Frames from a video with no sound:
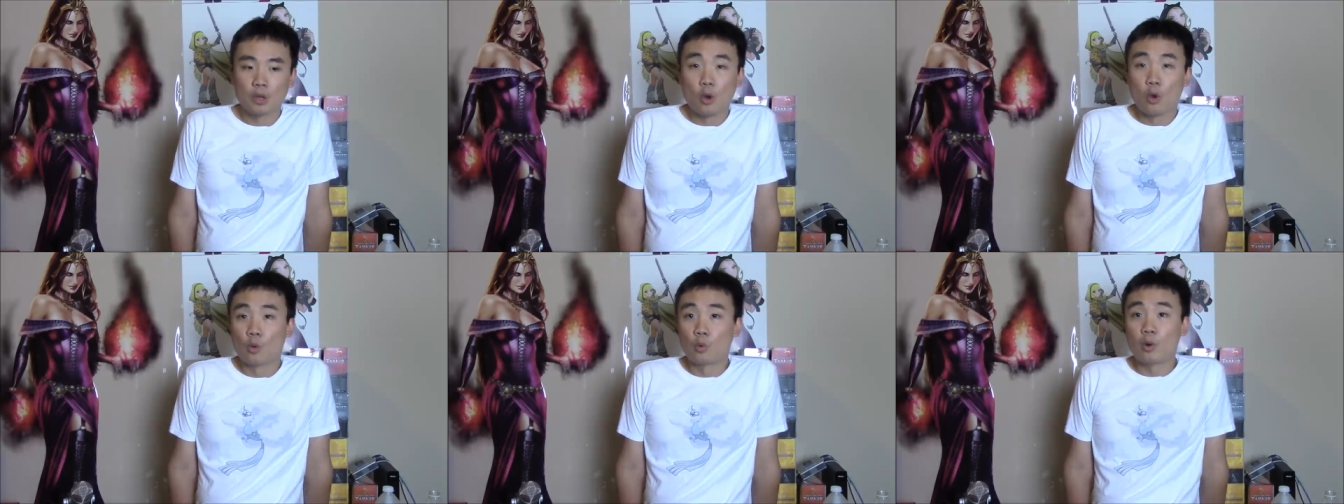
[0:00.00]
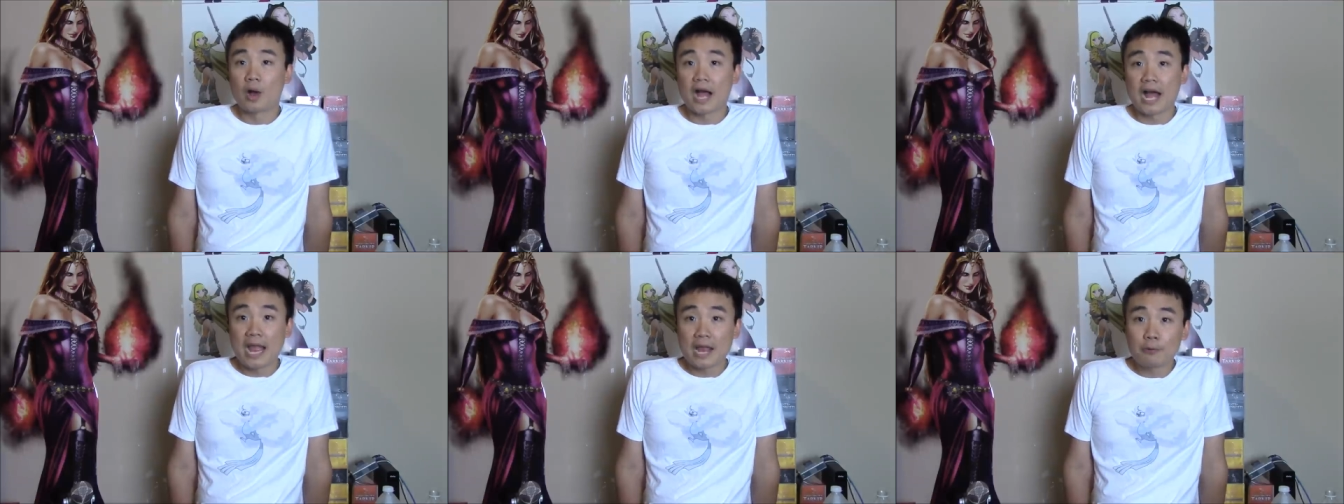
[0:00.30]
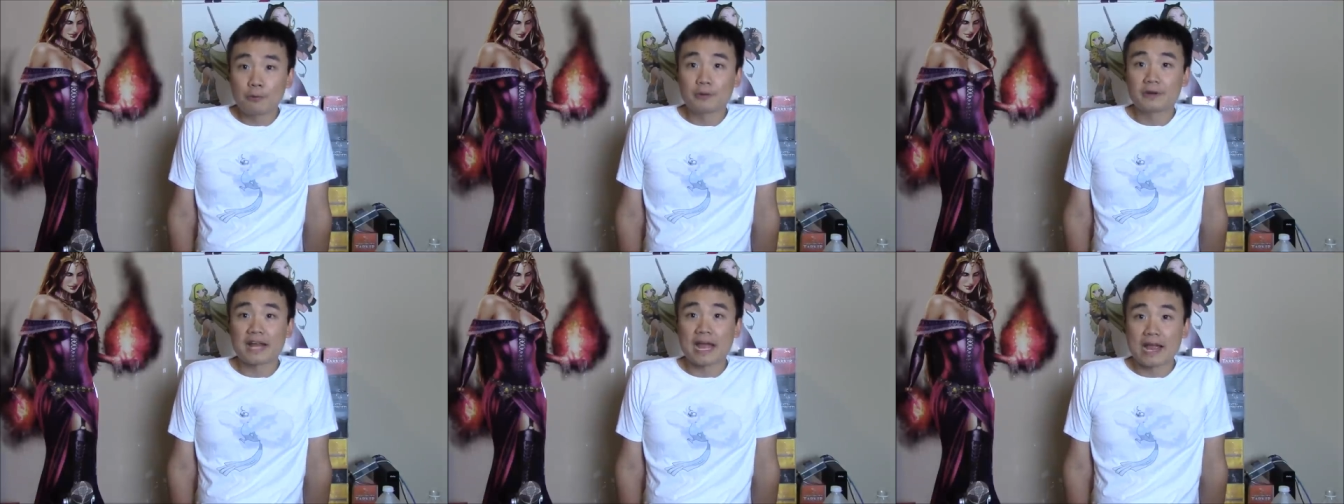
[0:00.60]
Why
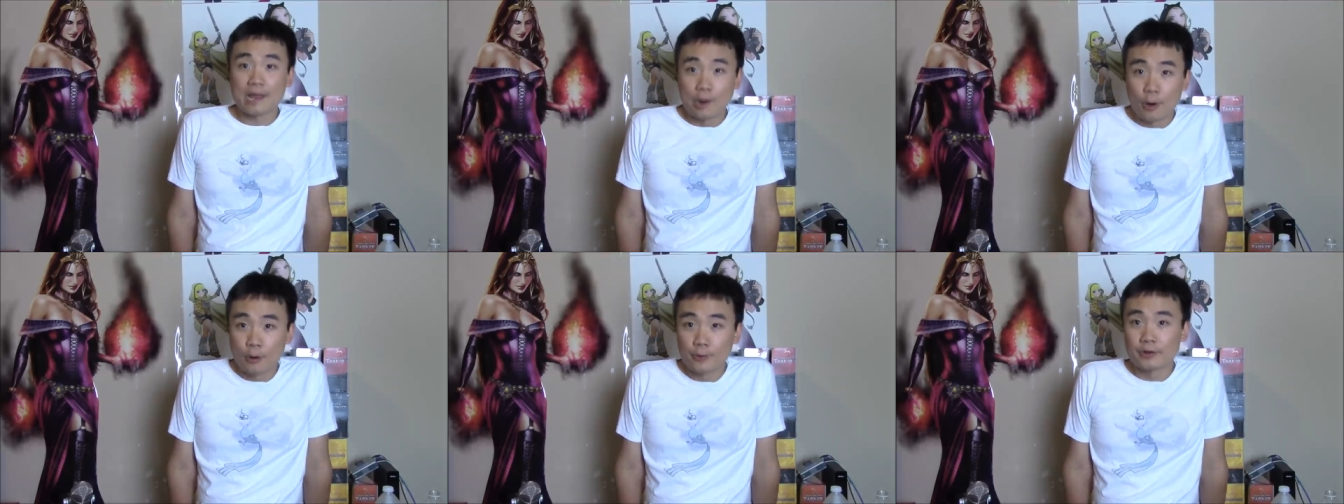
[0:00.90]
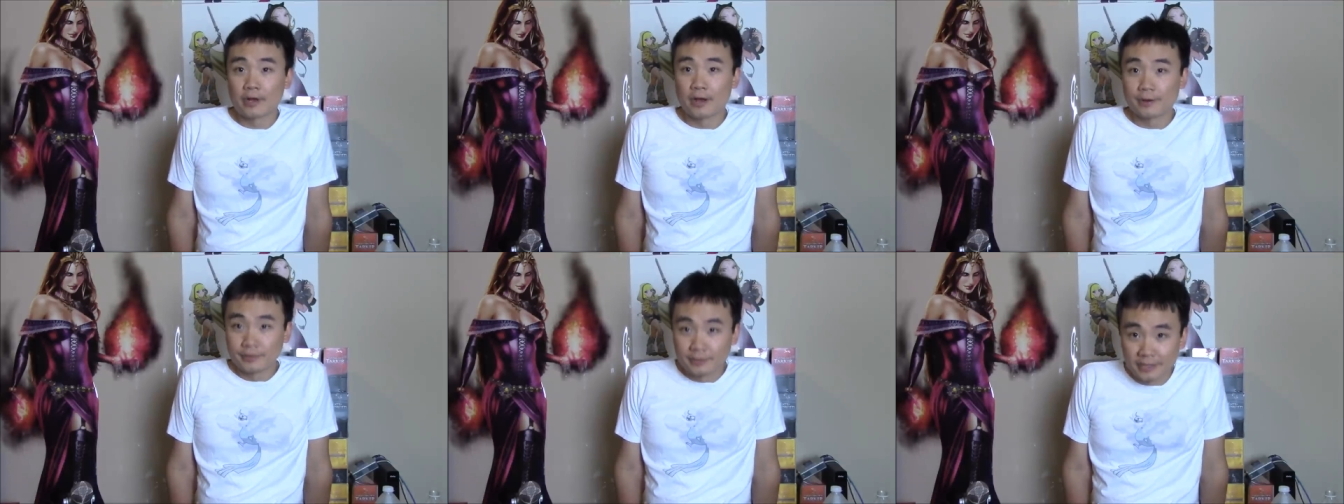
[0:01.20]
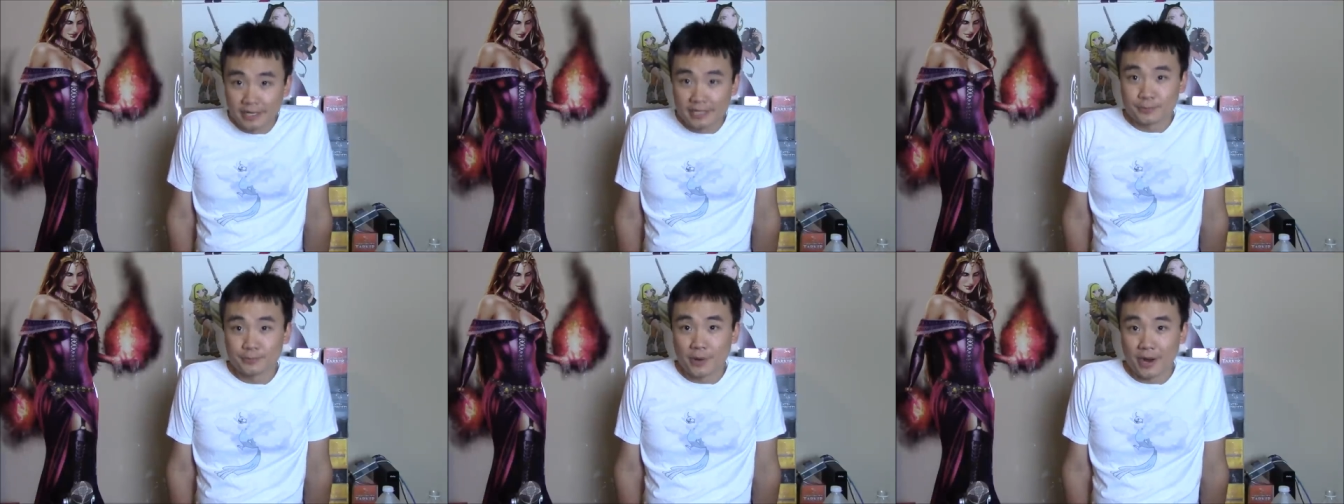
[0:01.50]
would I hold on to
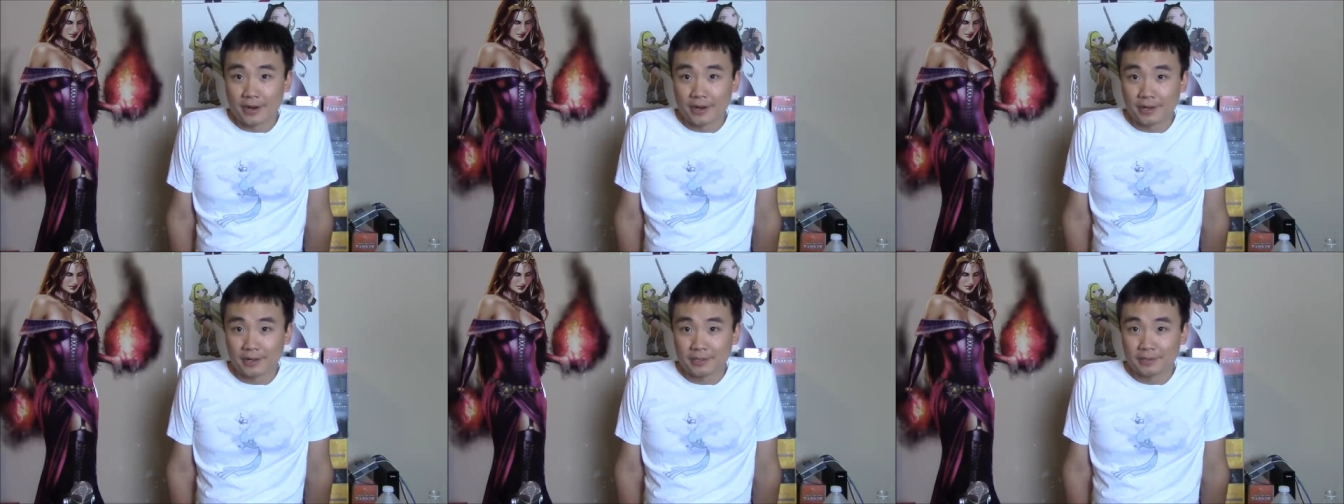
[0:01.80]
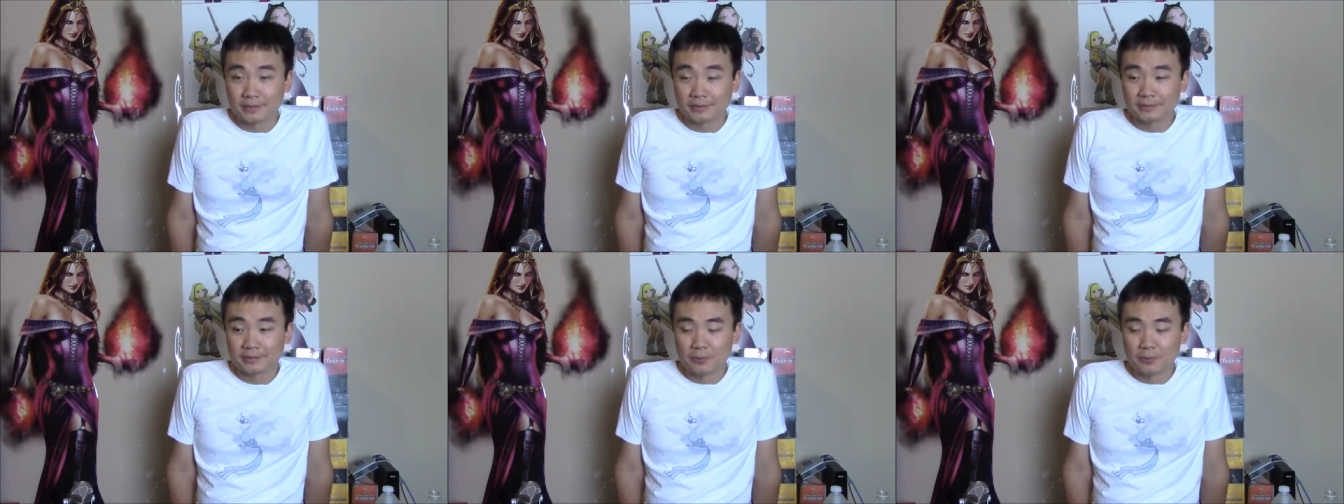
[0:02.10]
this product